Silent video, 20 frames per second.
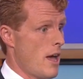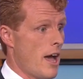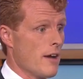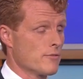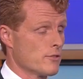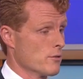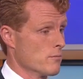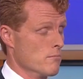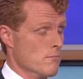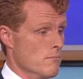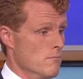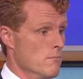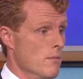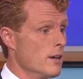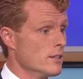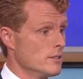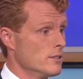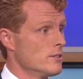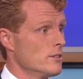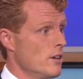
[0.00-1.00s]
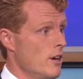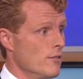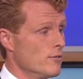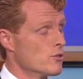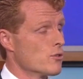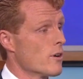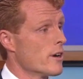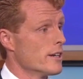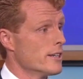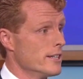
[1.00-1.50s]
after months
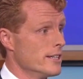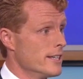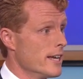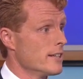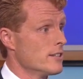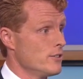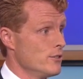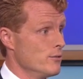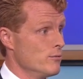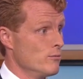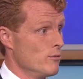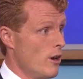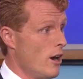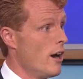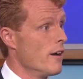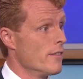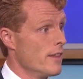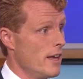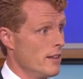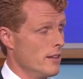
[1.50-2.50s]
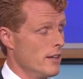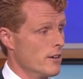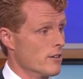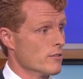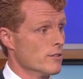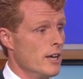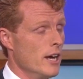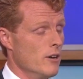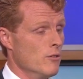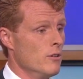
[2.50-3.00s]
of trying to get you on that
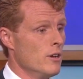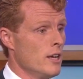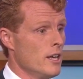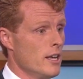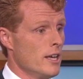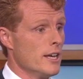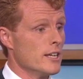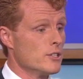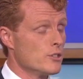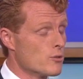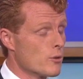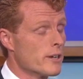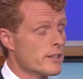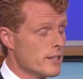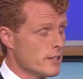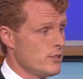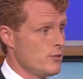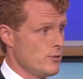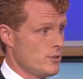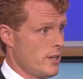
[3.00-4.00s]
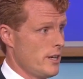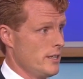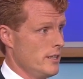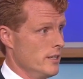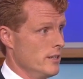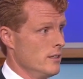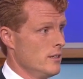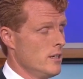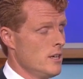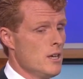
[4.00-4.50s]
letter. Now, it's great that you signed
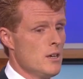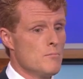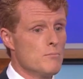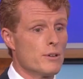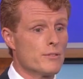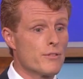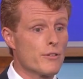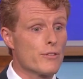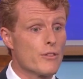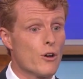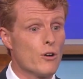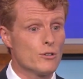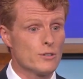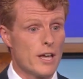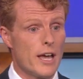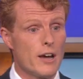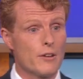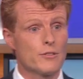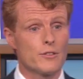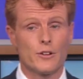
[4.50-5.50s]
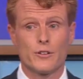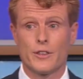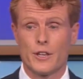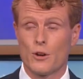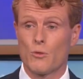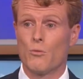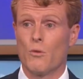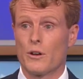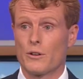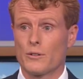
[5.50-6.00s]
it, but for those out there
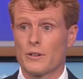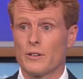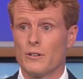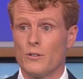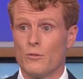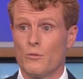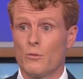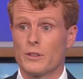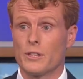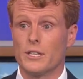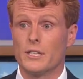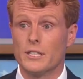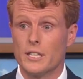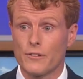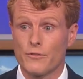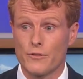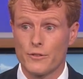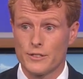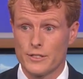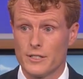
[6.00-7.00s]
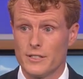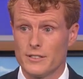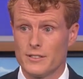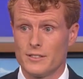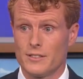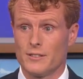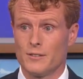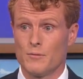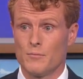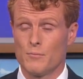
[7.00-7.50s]
that are wondering what the difference
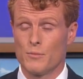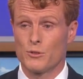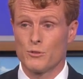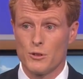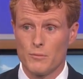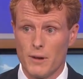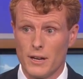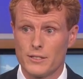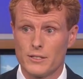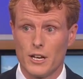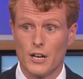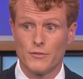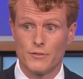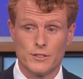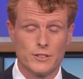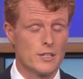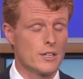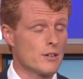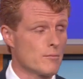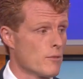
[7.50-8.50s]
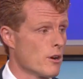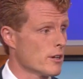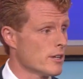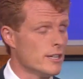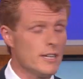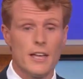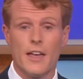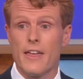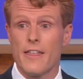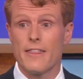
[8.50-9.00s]
is between myself and Senator
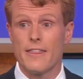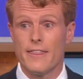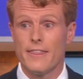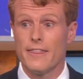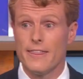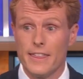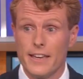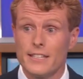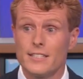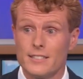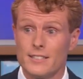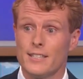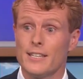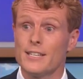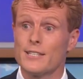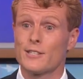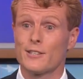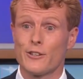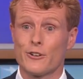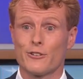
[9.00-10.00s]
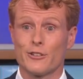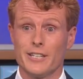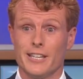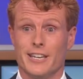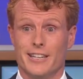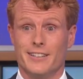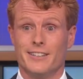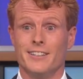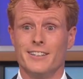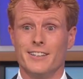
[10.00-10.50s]
Markey, this is
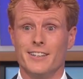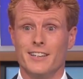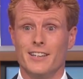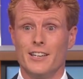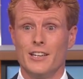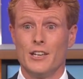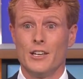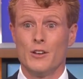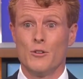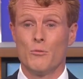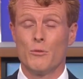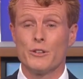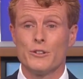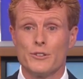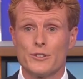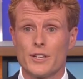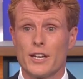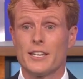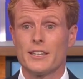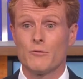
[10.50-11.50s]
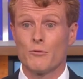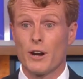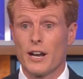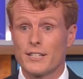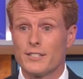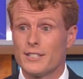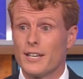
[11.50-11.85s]
literally it. When, you say, when I